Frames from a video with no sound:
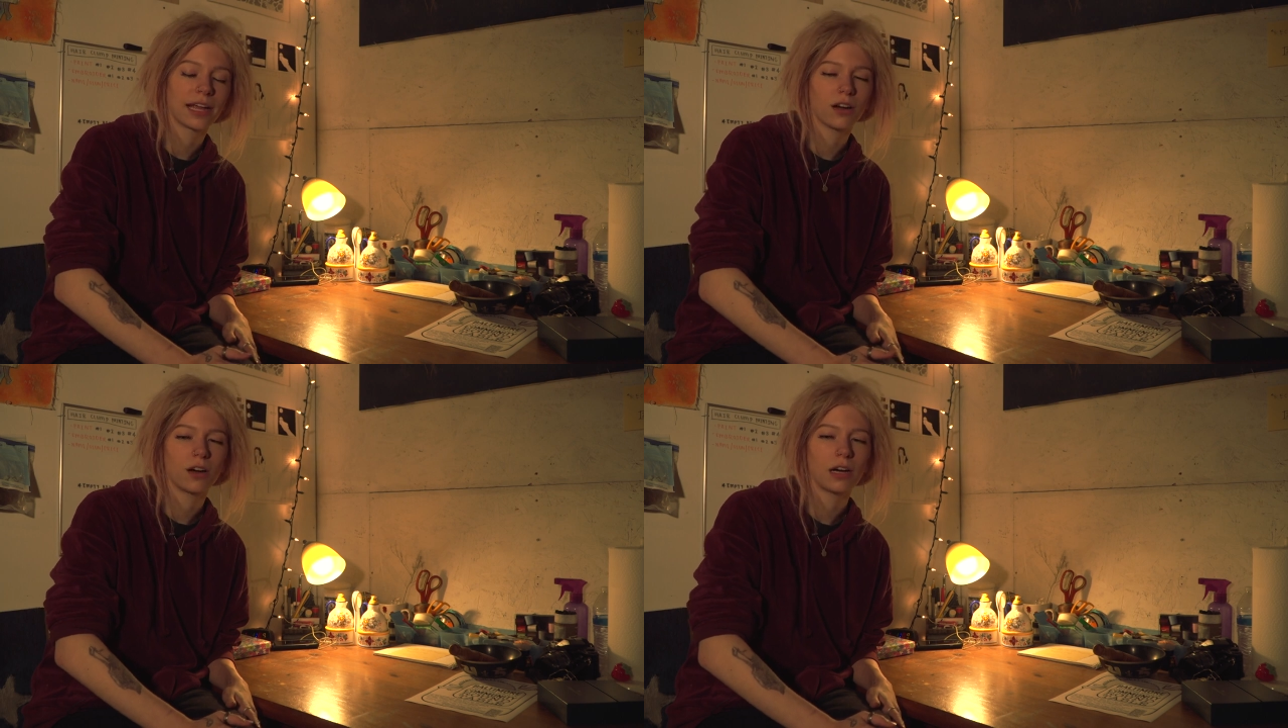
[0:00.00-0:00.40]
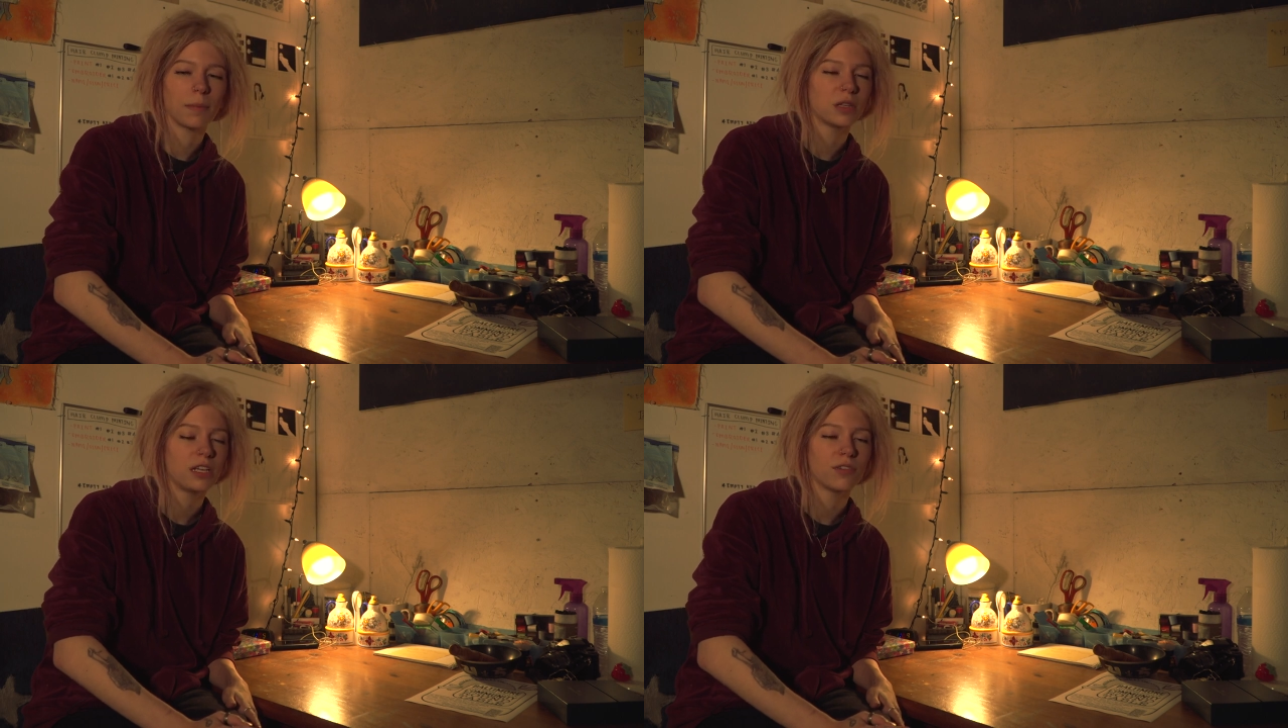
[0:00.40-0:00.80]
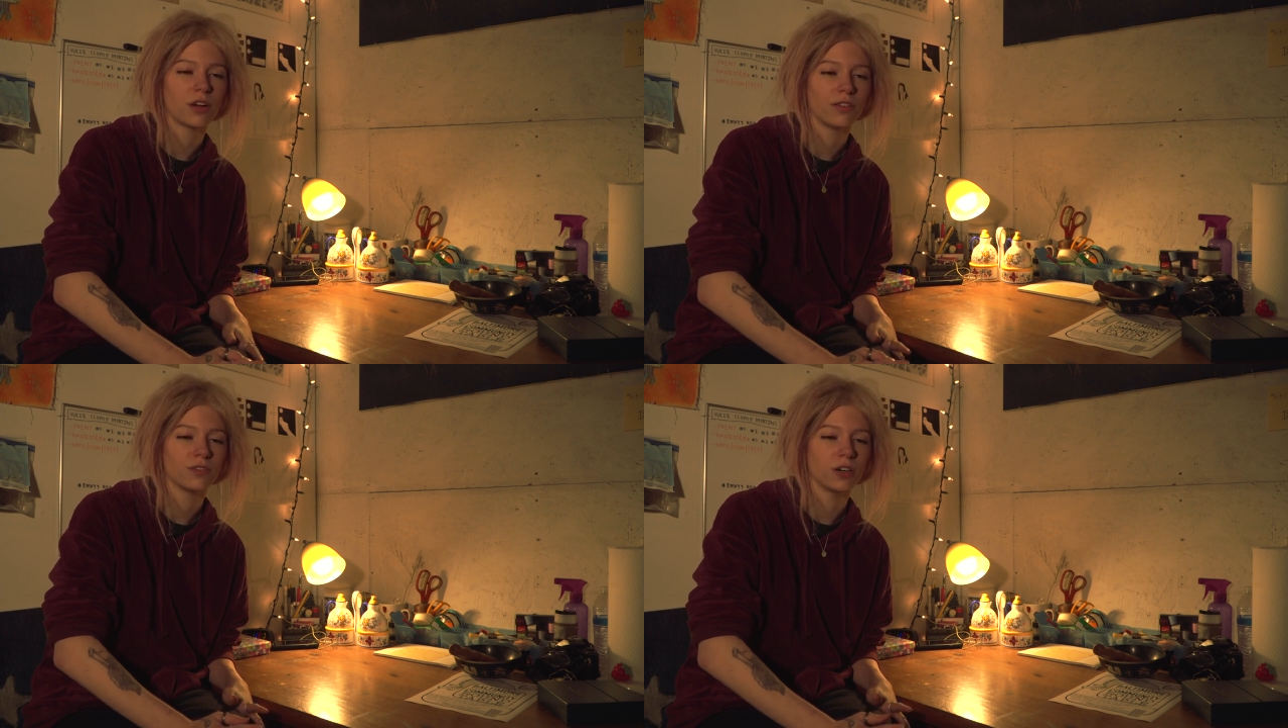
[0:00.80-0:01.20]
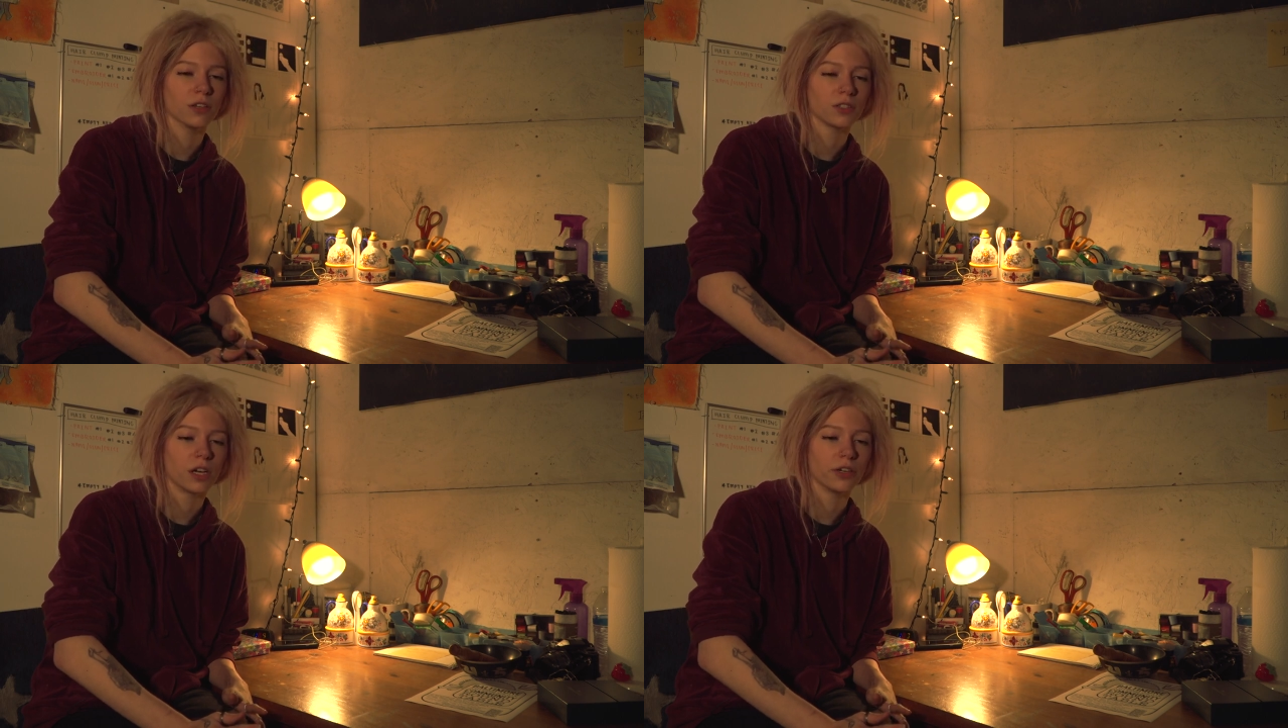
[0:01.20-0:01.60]
I believe it all
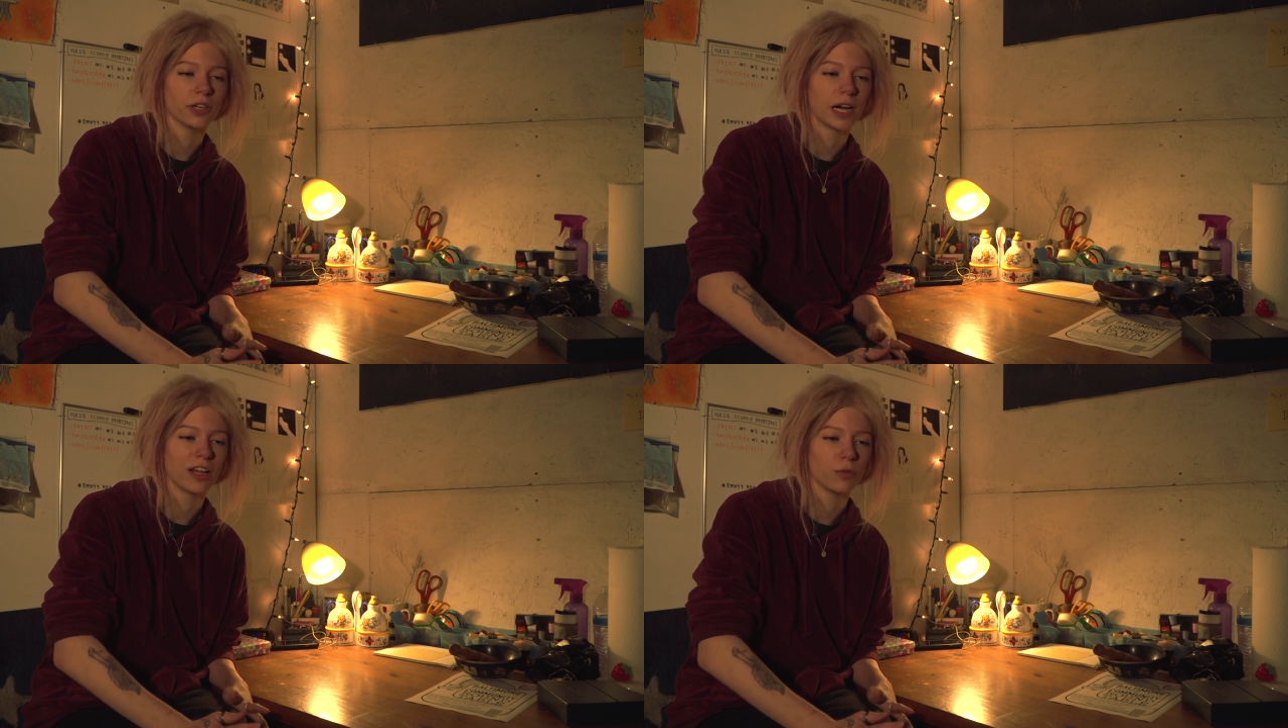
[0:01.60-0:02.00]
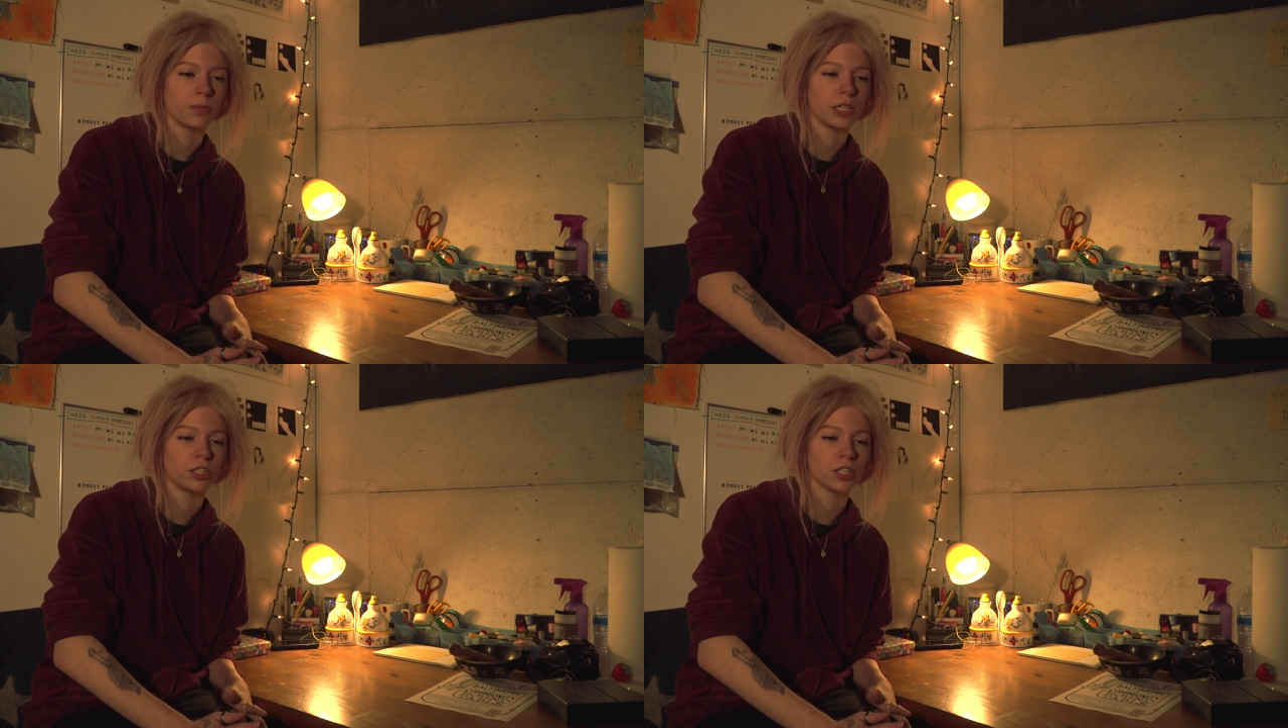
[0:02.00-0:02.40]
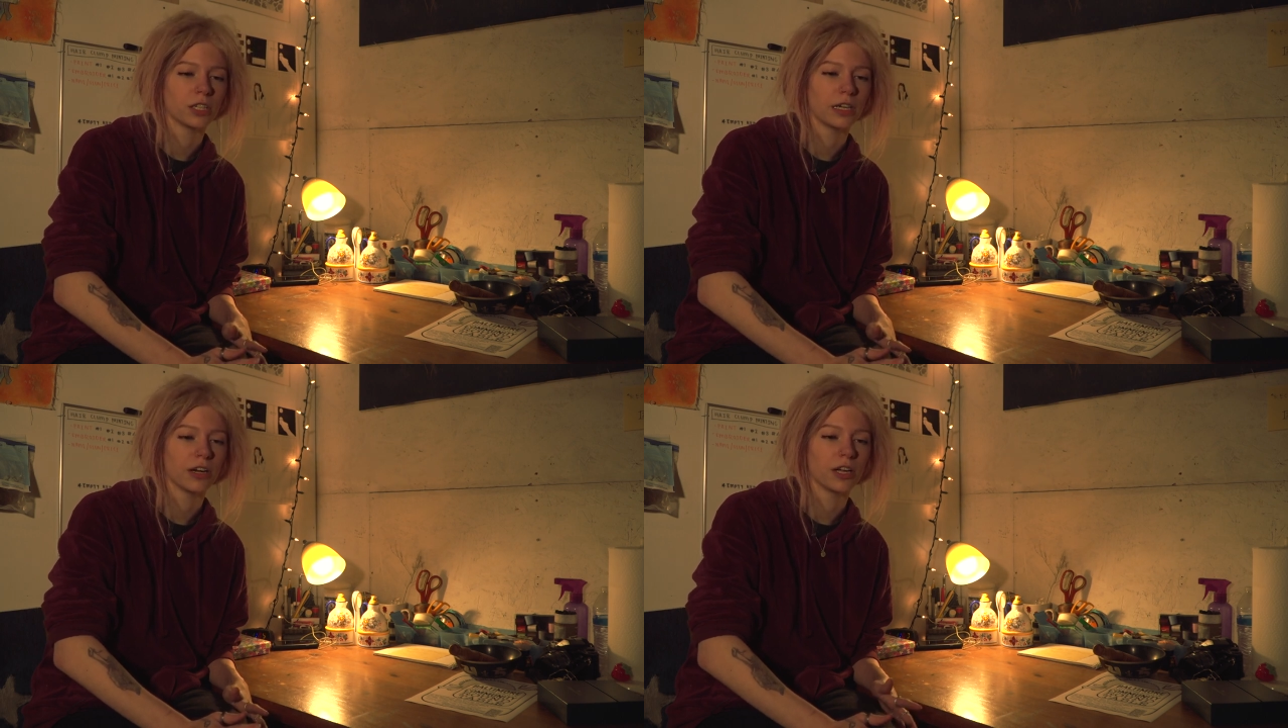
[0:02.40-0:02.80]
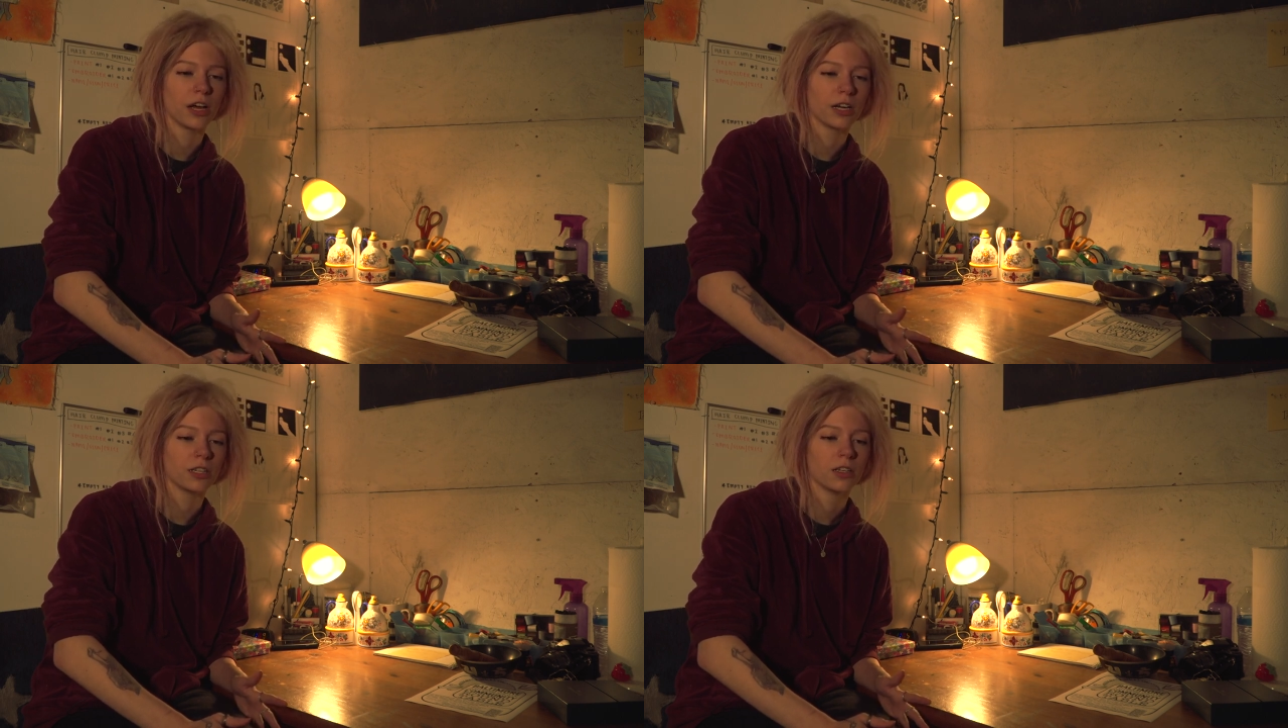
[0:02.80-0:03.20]
falls under alopecia
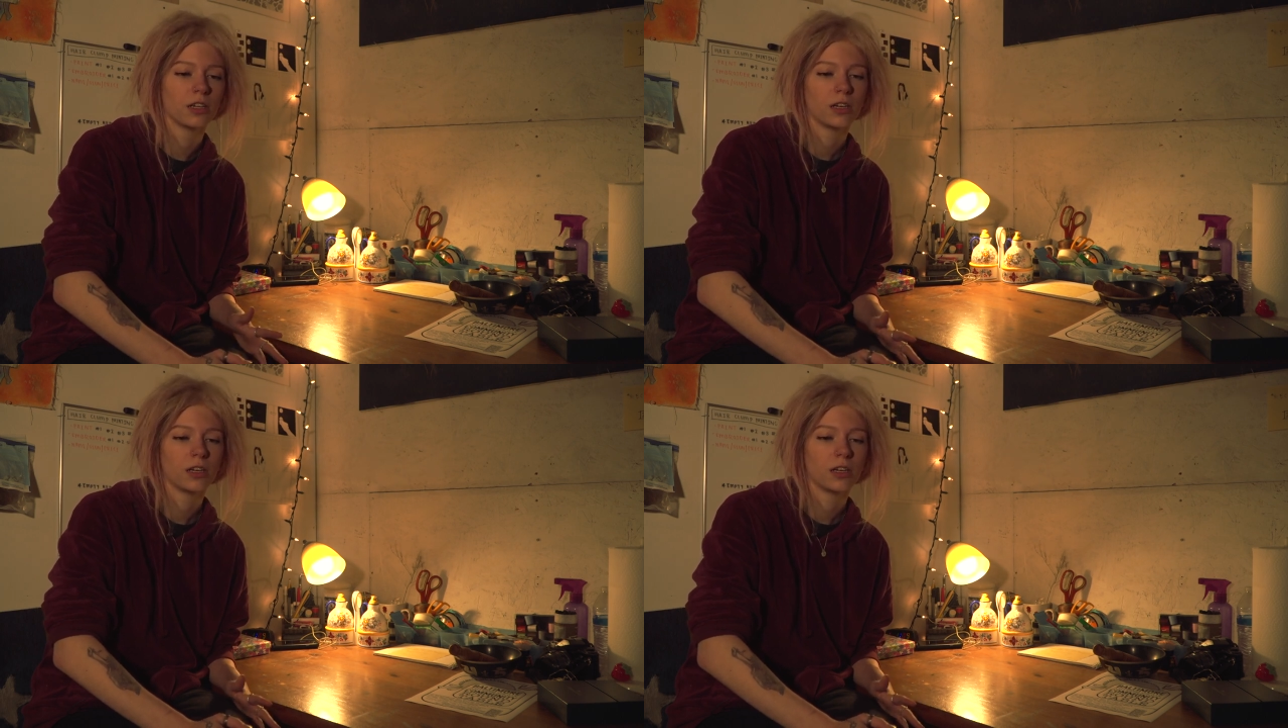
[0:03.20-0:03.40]
areata.